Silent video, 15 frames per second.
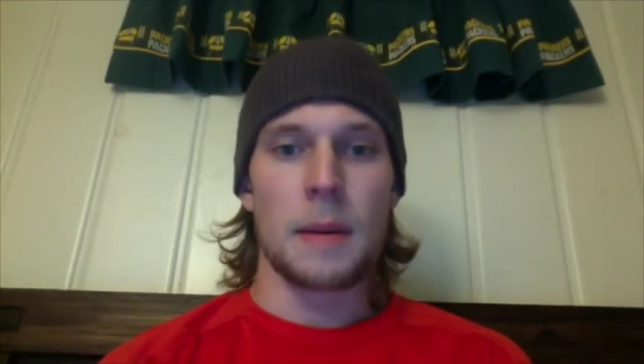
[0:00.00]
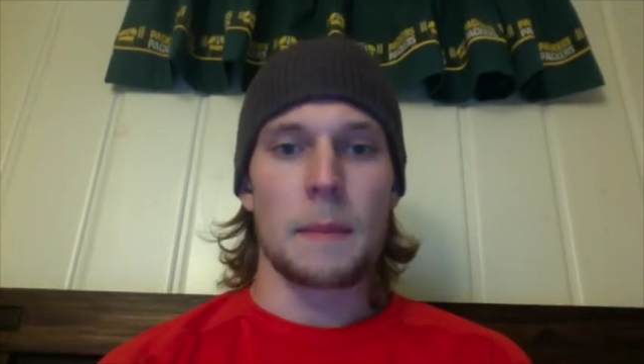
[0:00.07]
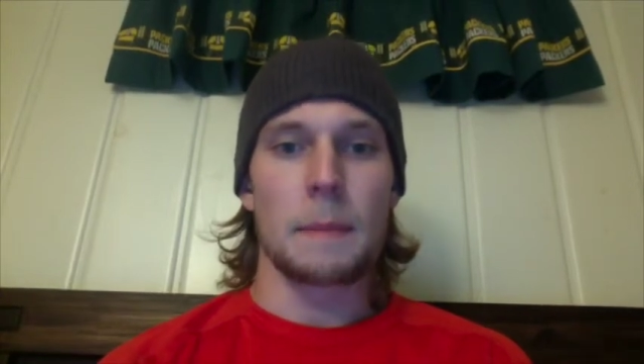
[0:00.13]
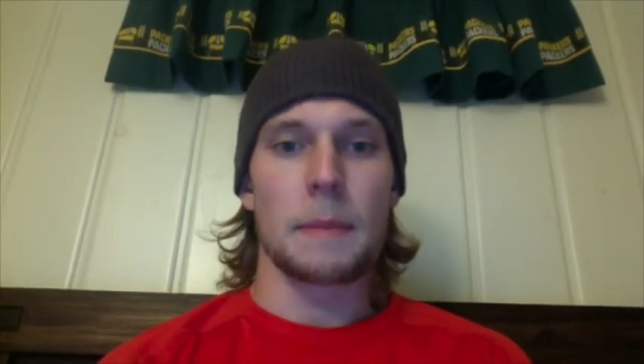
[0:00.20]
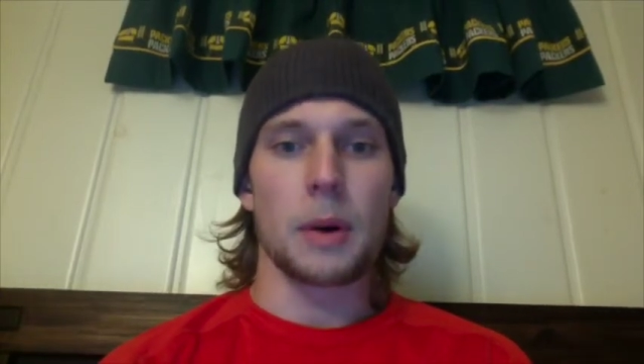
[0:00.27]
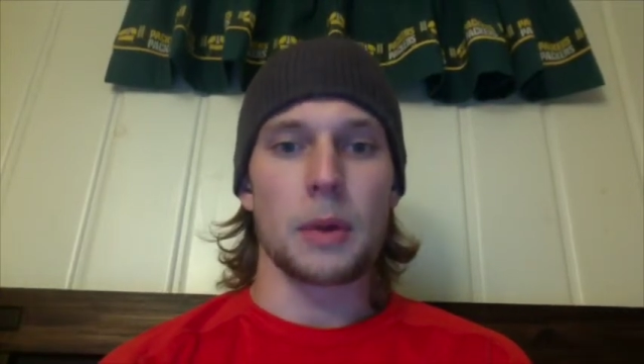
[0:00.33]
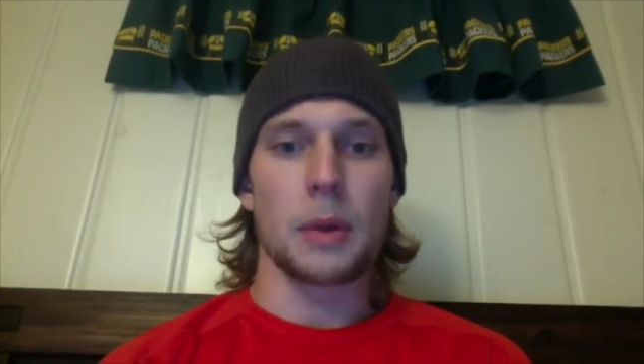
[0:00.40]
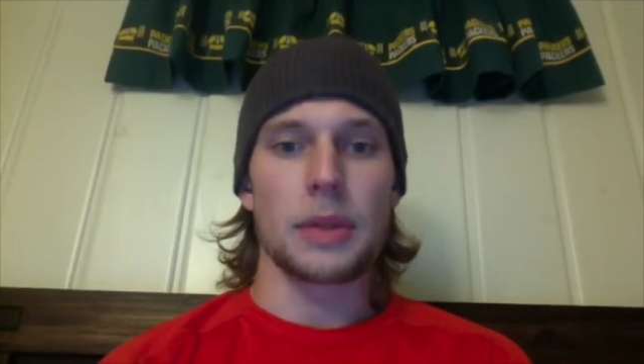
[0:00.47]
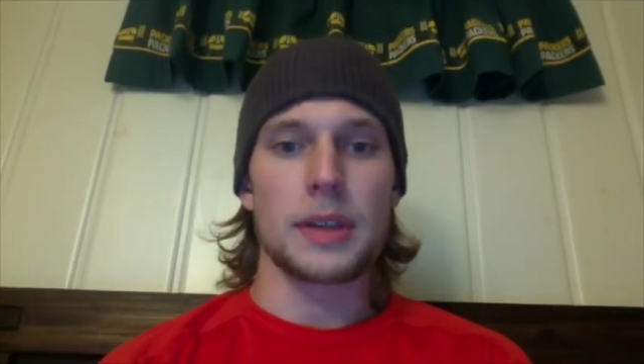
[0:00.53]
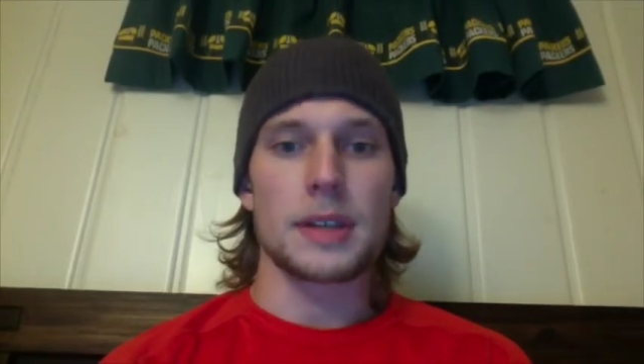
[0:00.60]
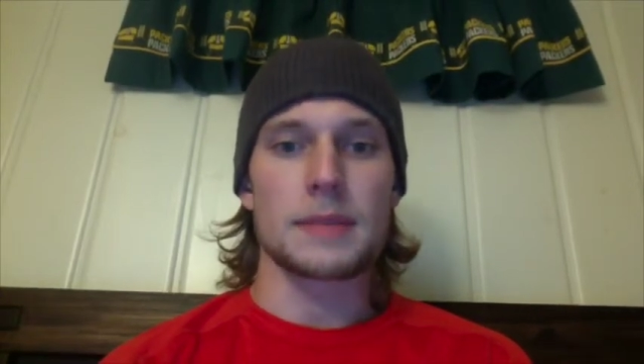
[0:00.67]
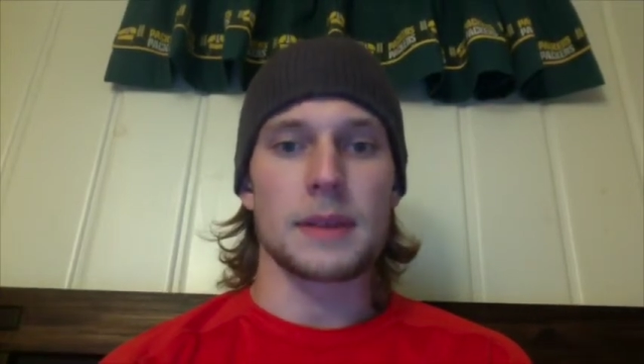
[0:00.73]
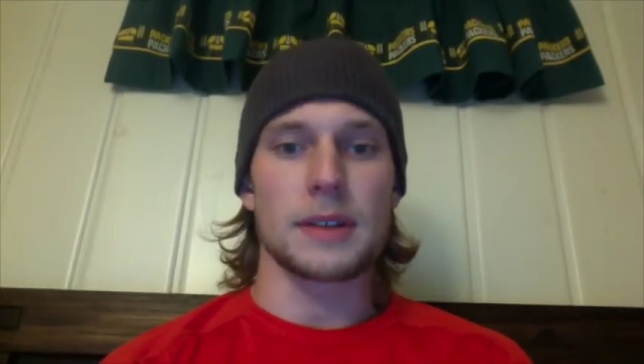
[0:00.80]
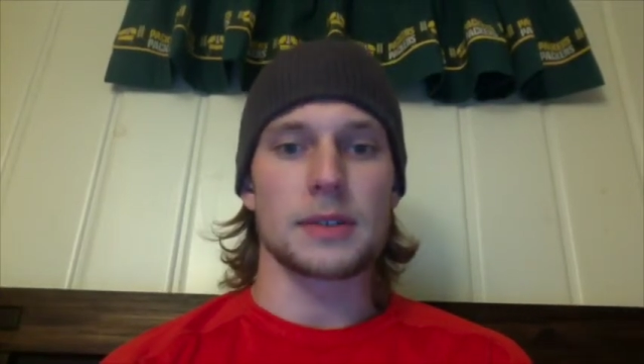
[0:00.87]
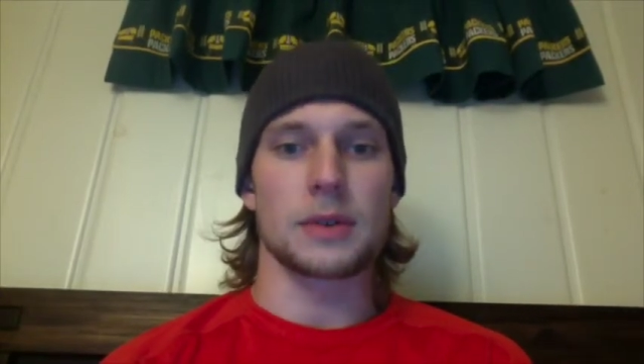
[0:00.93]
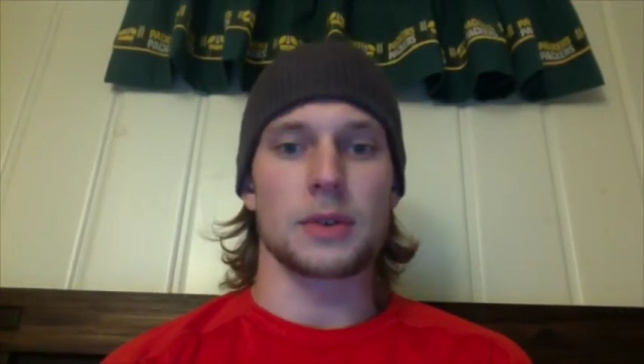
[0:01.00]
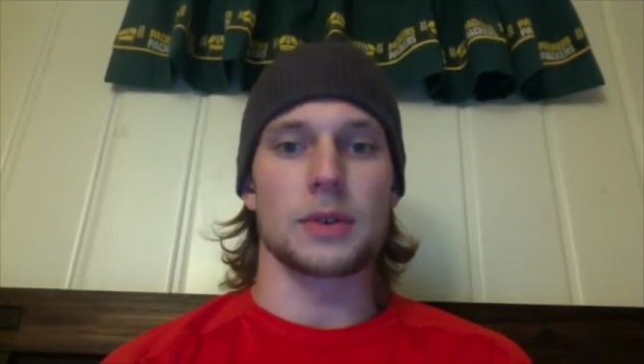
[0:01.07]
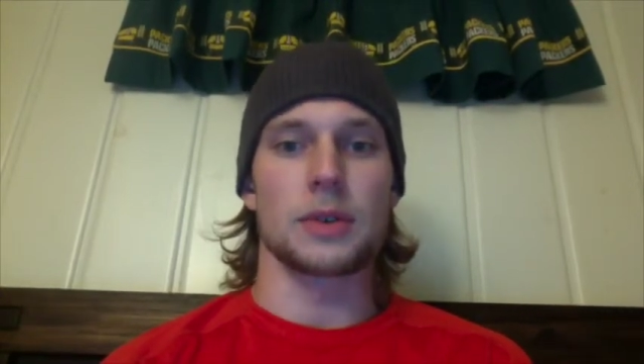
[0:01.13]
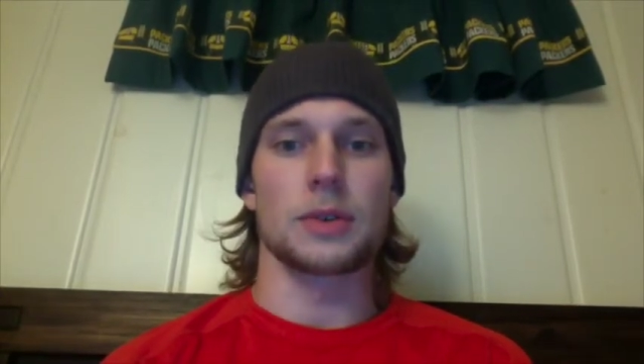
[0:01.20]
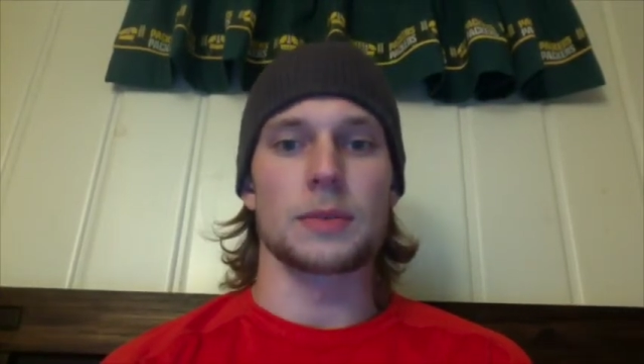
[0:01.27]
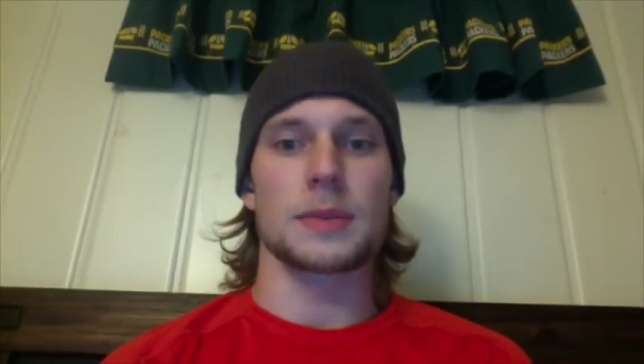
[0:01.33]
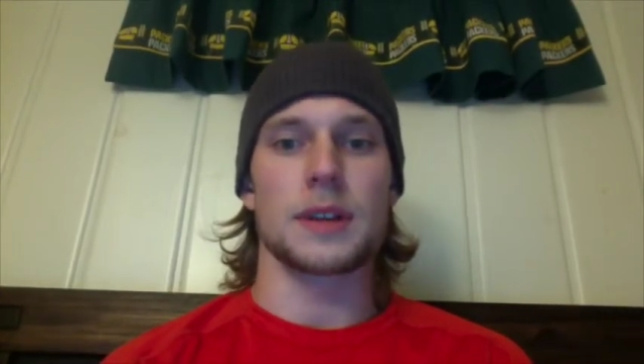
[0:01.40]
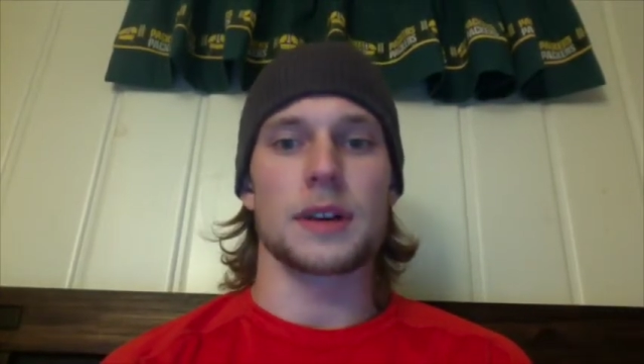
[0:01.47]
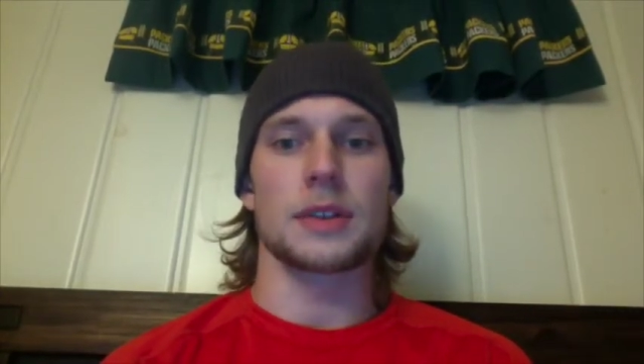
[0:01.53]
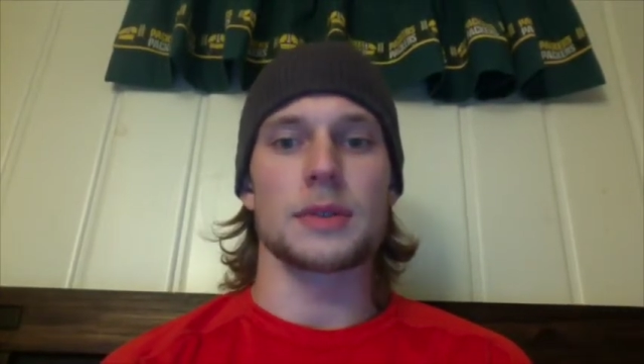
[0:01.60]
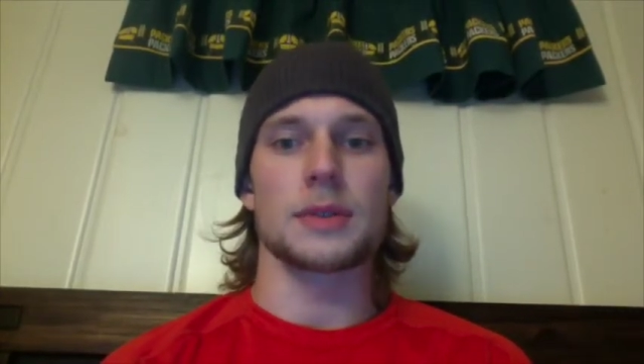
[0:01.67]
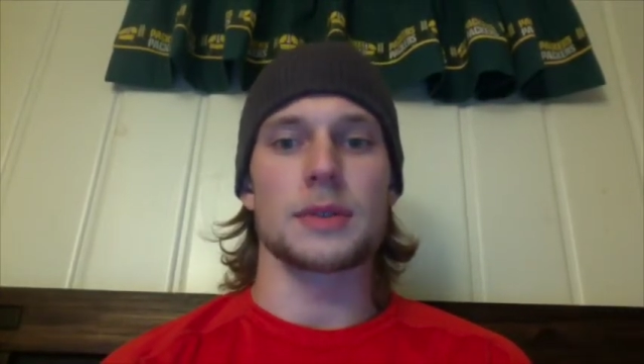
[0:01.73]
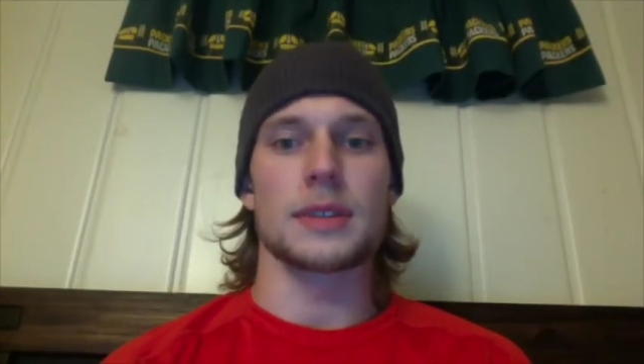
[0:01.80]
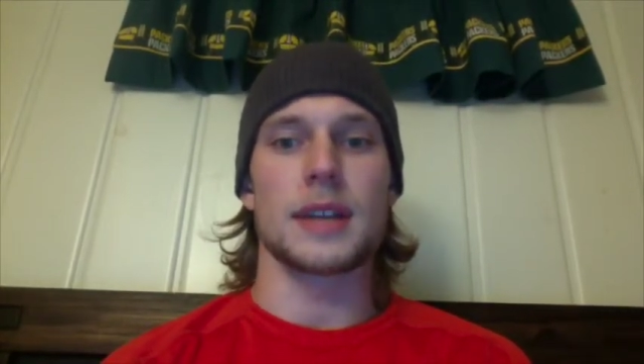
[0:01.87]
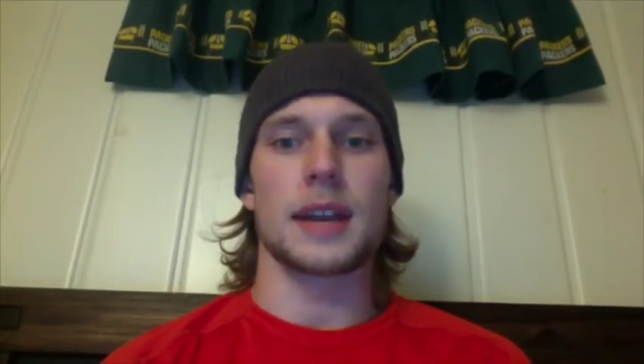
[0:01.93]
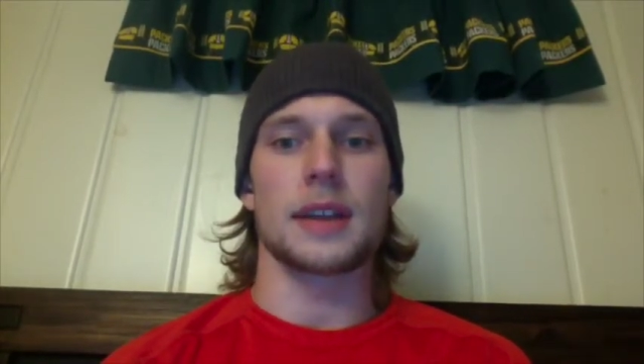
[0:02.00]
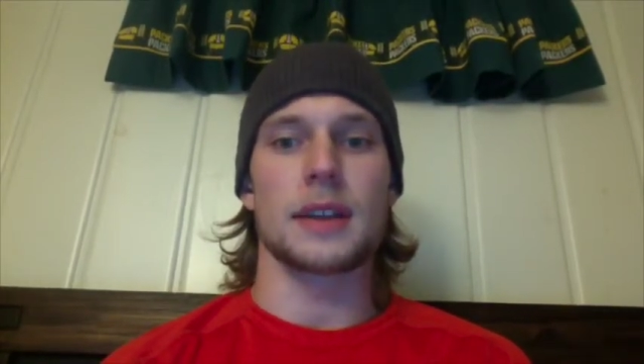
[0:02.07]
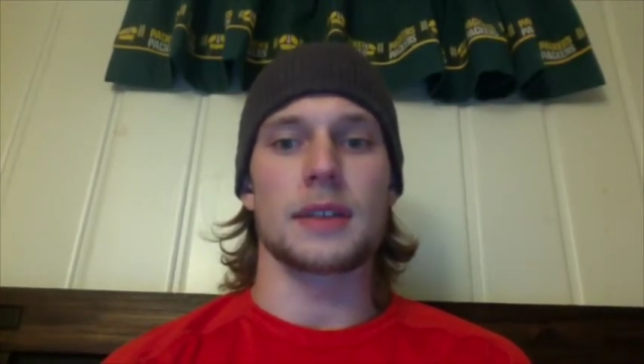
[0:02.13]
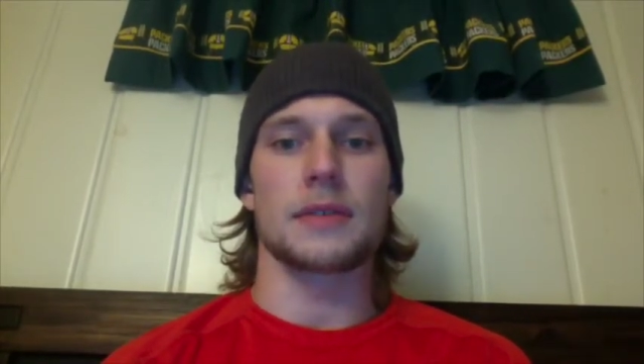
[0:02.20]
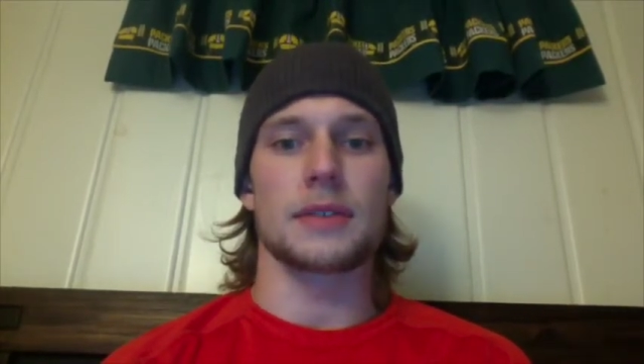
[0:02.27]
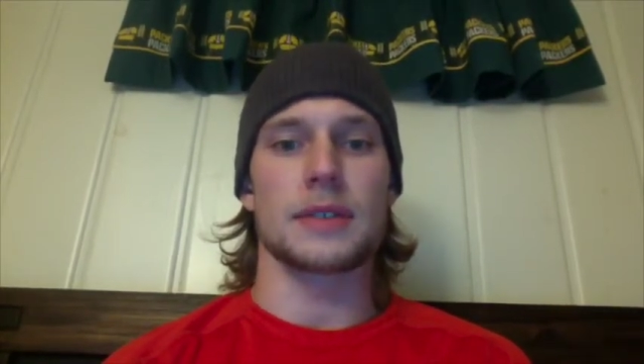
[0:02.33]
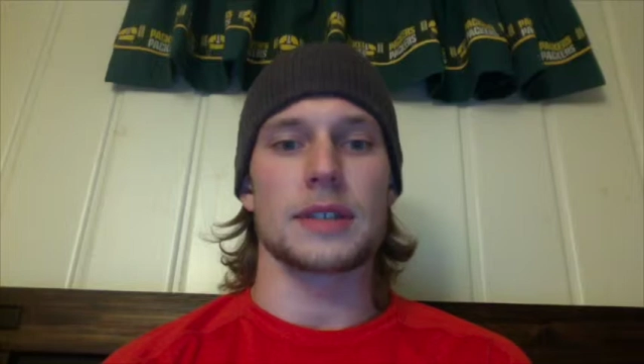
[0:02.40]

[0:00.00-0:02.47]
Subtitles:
Both these muscle groups are used daily for